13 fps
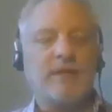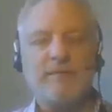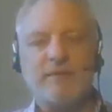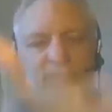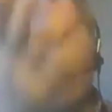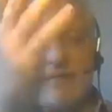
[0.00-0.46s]
I
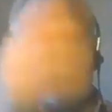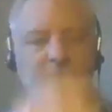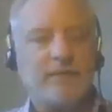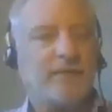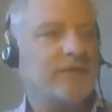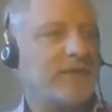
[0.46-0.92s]
haven't even got it
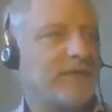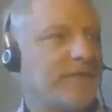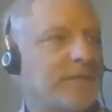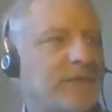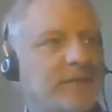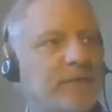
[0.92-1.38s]

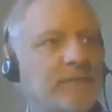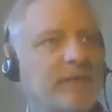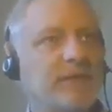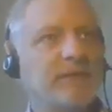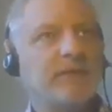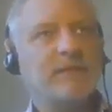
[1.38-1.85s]
here, but I
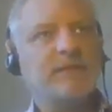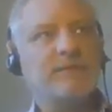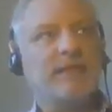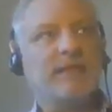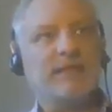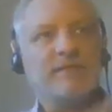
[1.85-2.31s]
mean, it's in
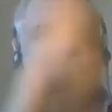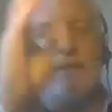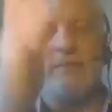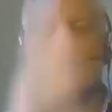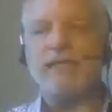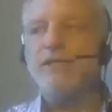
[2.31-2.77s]
my list of
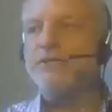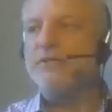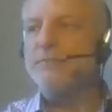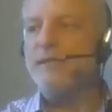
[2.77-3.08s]
publications.